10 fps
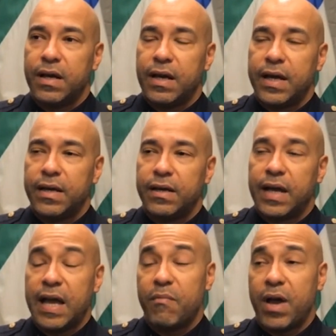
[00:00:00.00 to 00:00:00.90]
I
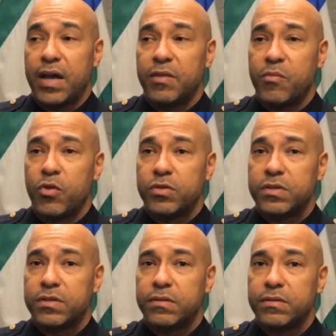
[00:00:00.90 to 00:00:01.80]
admire the
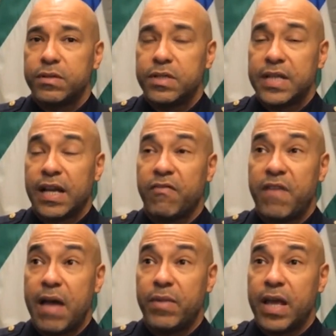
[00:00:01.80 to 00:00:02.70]
most. It's like a
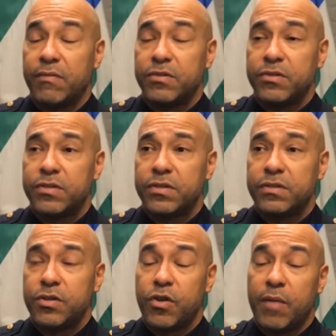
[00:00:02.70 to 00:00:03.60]
family. I'm
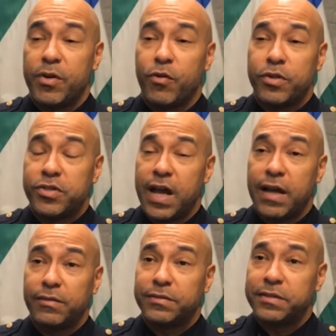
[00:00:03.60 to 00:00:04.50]
an only child,